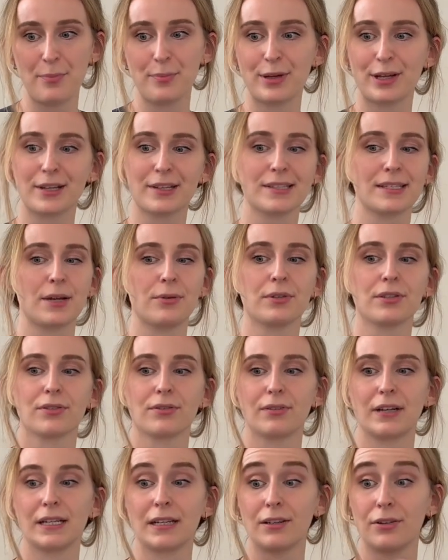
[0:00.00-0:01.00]
because I was
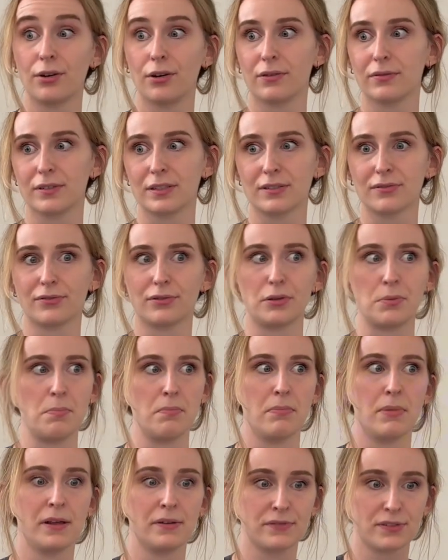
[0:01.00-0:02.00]
already nervous for
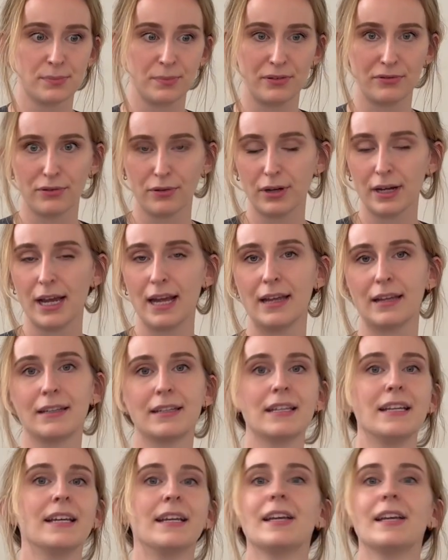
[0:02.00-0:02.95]
months beforehand.